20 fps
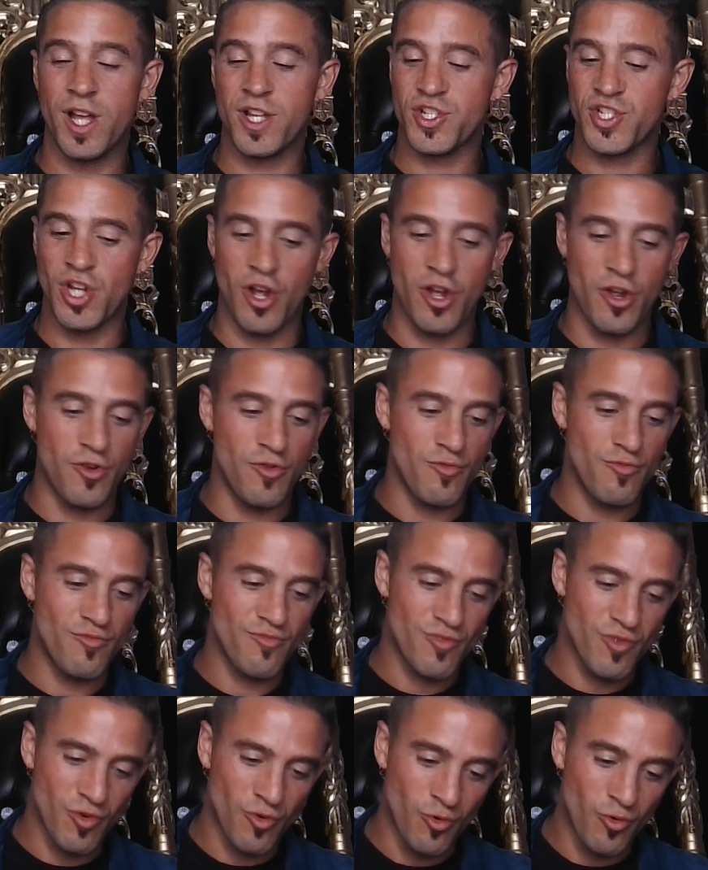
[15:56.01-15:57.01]
So
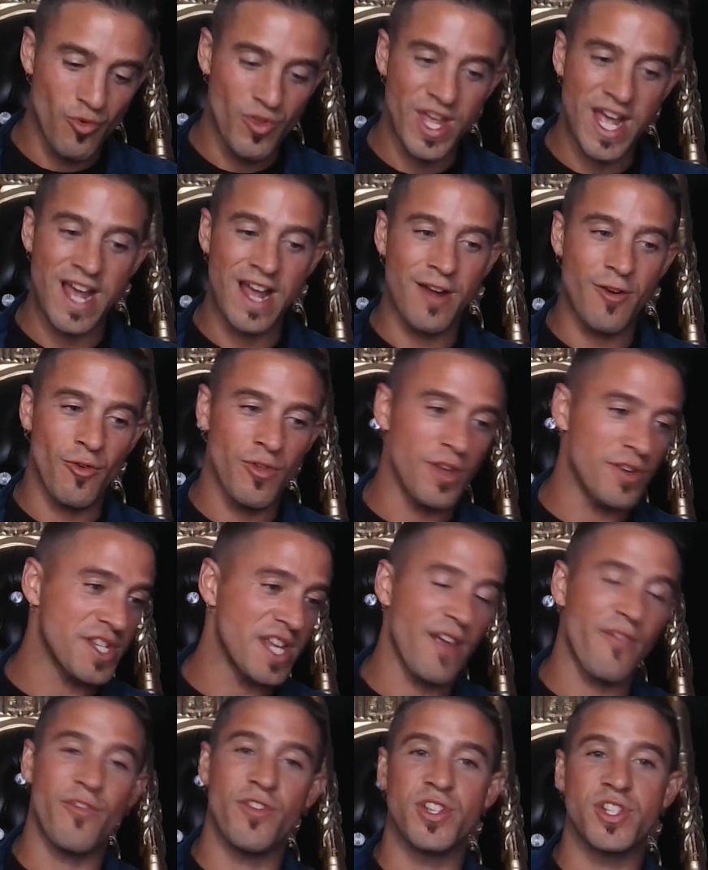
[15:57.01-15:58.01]
all those
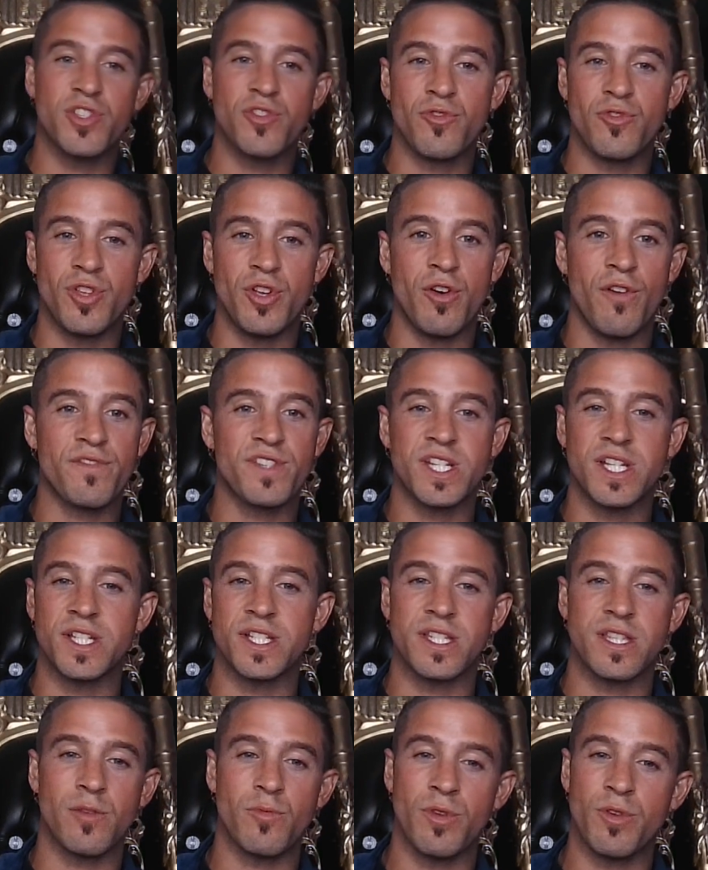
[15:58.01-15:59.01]
efforts through the off
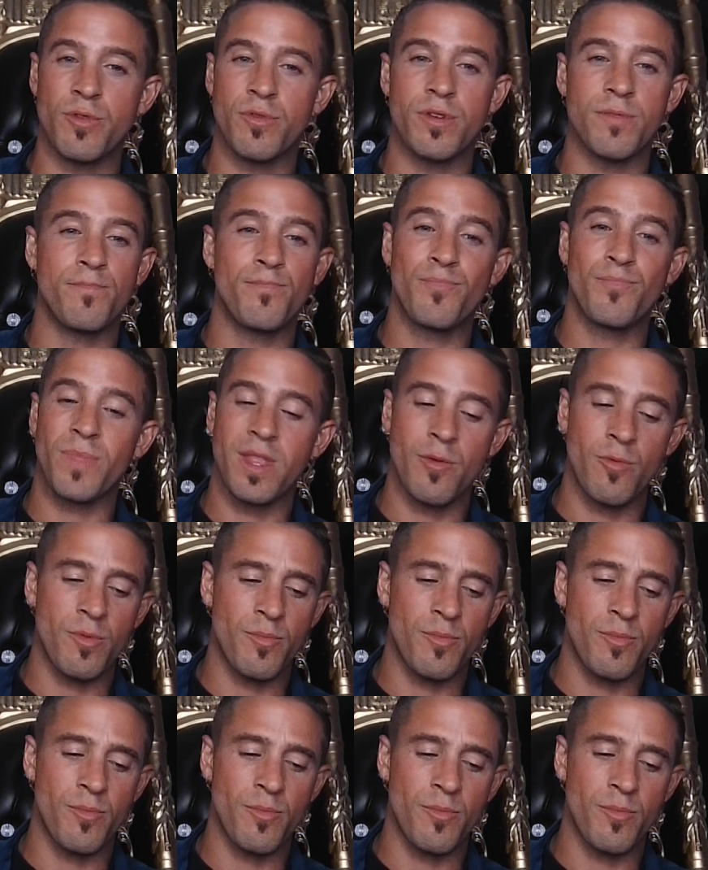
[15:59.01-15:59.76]
season that we were